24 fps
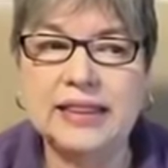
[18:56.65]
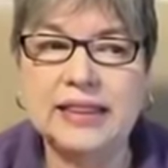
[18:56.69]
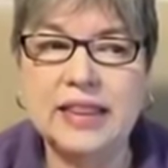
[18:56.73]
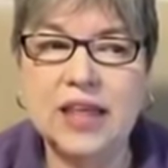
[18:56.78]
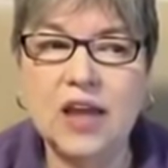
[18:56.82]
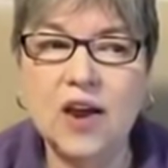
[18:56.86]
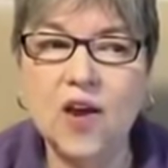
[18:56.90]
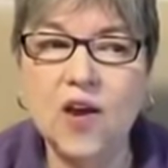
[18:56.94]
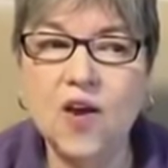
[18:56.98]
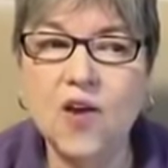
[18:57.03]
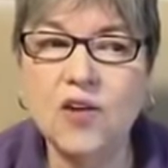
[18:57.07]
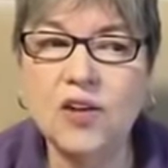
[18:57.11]

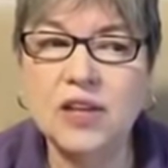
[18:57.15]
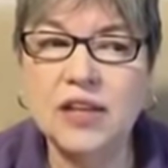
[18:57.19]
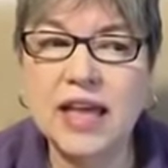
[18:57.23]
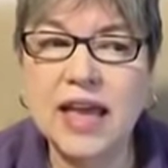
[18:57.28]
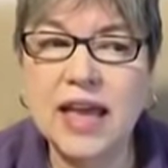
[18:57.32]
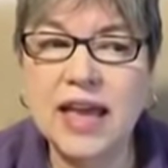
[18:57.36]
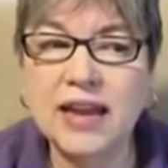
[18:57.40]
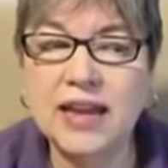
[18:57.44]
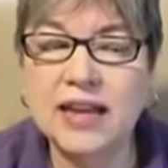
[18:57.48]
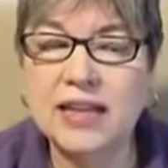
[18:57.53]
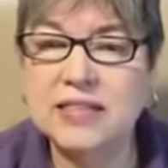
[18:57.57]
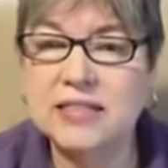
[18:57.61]
their
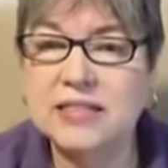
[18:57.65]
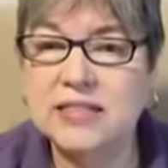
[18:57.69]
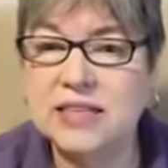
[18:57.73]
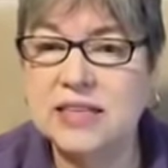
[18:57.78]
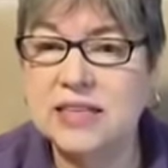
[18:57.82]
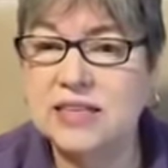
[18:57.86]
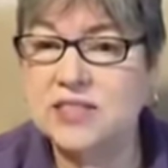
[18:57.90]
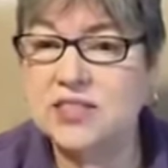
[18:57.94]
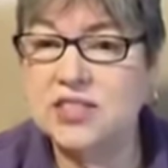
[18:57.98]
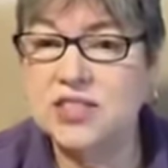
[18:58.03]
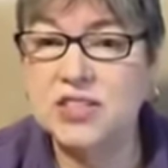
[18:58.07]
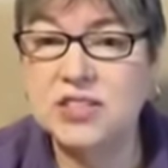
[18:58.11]
lettuce
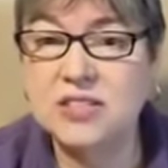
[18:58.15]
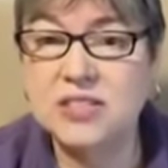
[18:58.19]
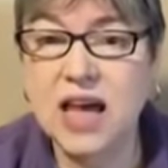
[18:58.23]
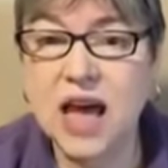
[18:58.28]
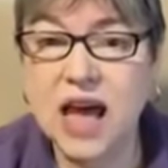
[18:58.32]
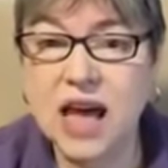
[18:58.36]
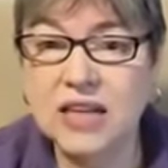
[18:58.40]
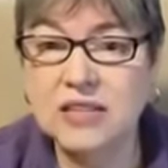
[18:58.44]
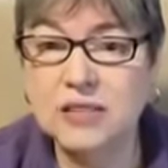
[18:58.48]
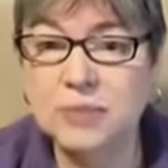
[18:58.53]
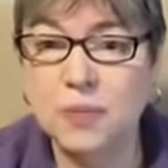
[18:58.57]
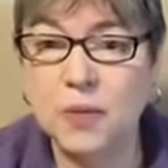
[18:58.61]
is just
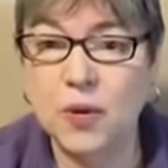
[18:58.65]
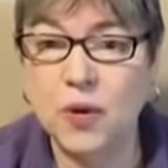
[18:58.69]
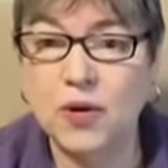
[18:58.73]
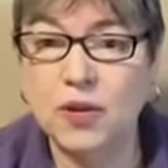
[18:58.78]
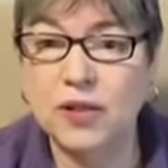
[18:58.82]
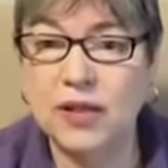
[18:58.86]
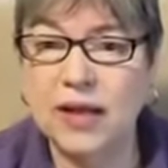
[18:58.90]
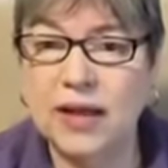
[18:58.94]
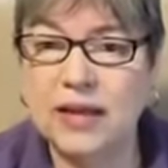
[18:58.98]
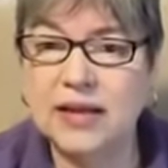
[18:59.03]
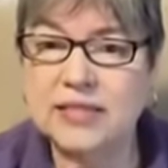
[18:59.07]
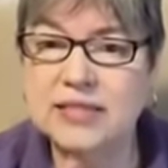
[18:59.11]

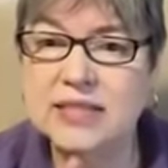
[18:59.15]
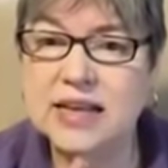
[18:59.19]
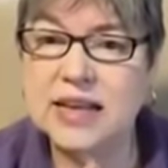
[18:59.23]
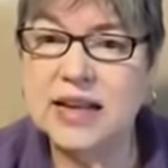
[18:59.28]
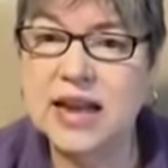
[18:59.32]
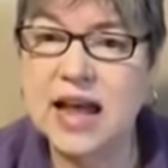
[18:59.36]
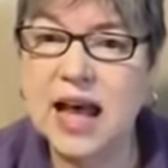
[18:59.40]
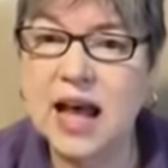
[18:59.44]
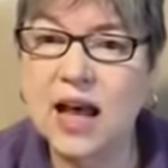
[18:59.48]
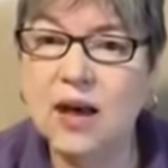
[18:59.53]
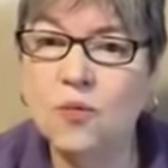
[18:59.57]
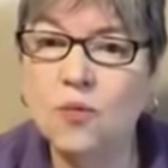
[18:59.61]
iceberg lettuce
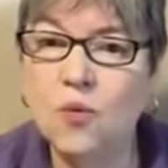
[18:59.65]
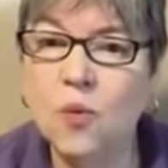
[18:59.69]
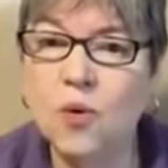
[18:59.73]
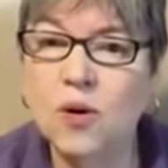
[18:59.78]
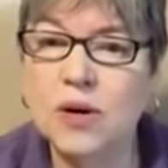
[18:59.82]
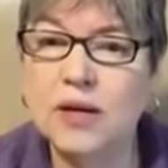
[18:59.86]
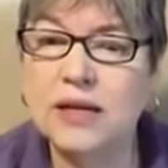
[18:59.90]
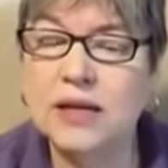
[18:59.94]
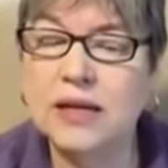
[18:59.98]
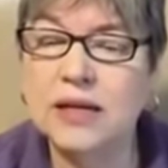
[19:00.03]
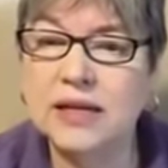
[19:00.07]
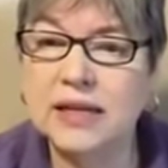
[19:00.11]
and I
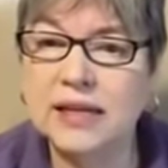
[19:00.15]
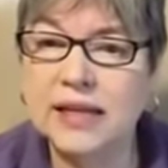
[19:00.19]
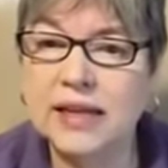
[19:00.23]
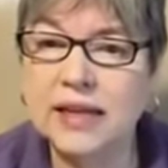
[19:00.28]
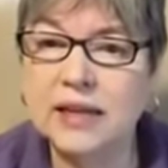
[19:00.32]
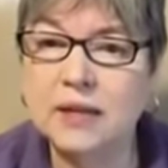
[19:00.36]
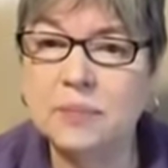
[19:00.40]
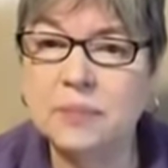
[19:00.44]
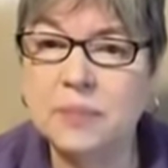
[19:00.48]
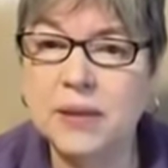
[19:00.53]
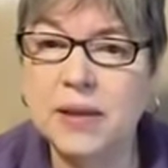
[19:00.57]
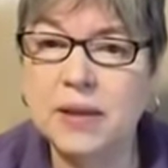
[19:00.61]
wanted a
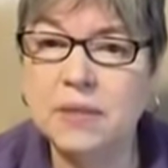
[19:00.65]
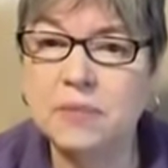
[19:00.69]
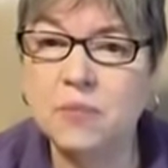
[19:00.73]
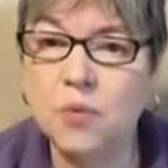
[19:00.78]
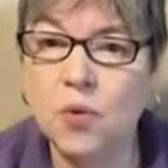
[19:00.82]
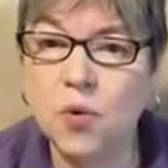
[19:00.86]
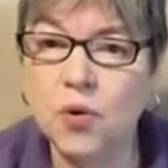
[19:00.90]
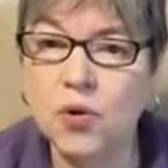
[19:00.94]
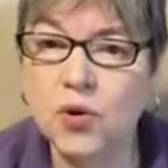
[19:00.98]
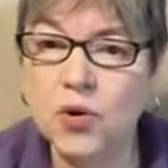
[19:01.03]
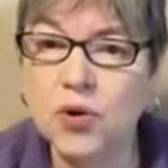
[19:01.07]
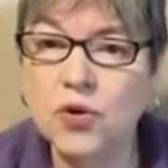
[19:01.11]
little bit
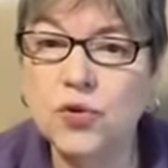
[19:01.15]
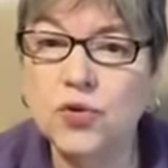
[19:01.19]
more